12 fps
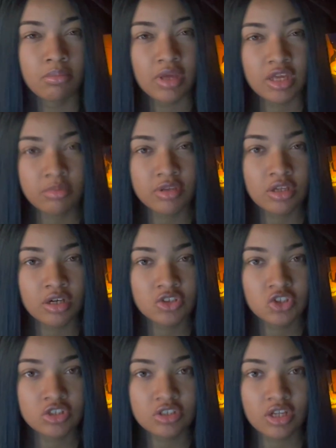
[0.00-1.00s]
Maybe y'all
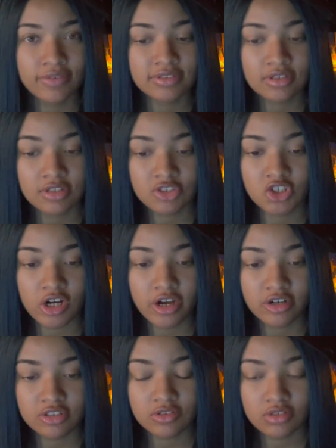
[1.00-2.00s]
shouldn't have sent a
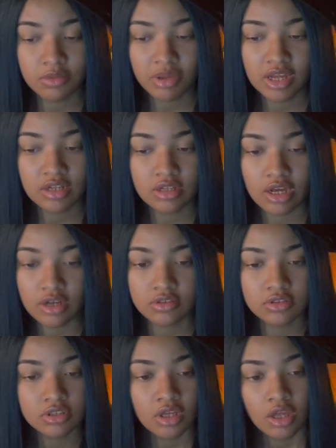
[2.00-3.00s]
child into an abandoned
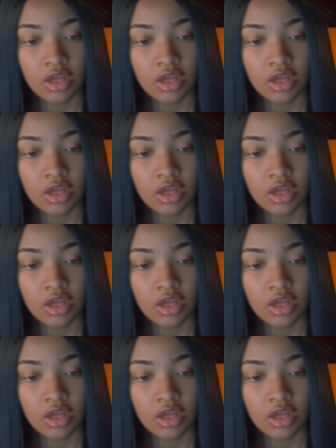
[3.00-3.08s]
house.